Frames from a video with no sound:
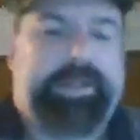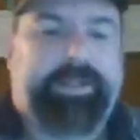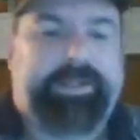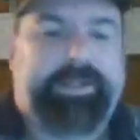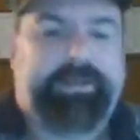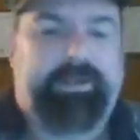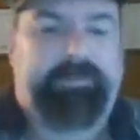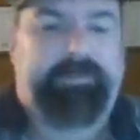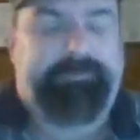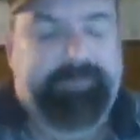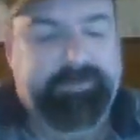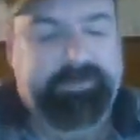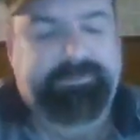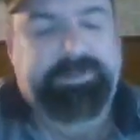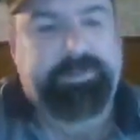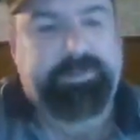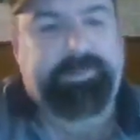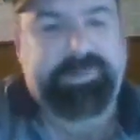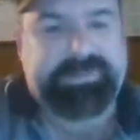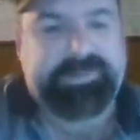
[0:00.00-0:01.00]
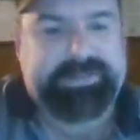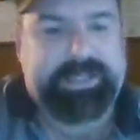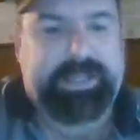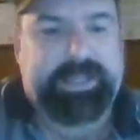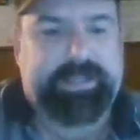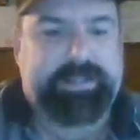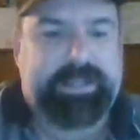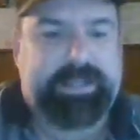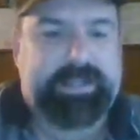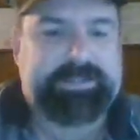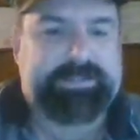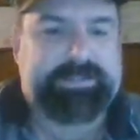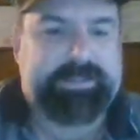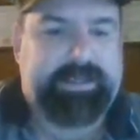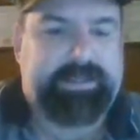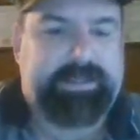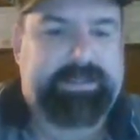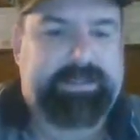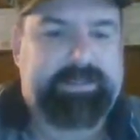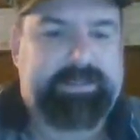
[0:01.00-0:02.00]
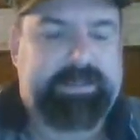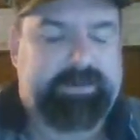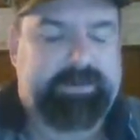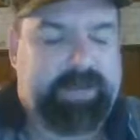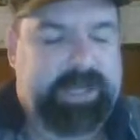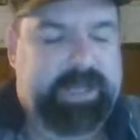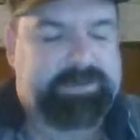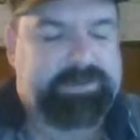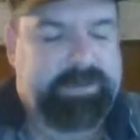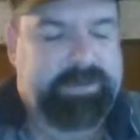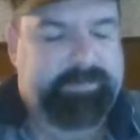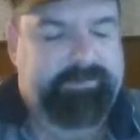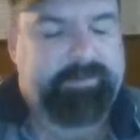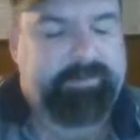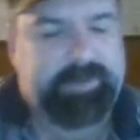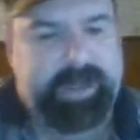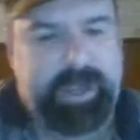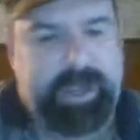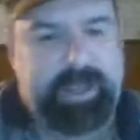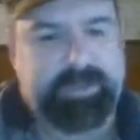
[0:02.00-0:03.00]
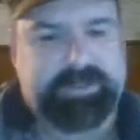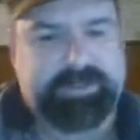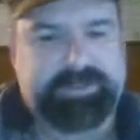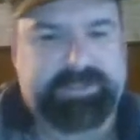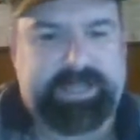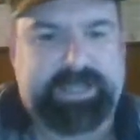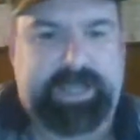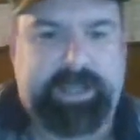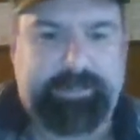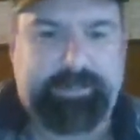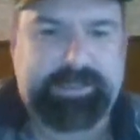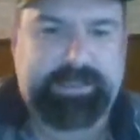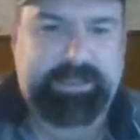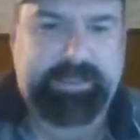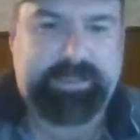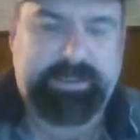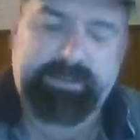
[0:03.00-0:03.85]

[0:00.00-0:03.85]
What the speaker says: You're 50% less likely to graduate from college, Tommy.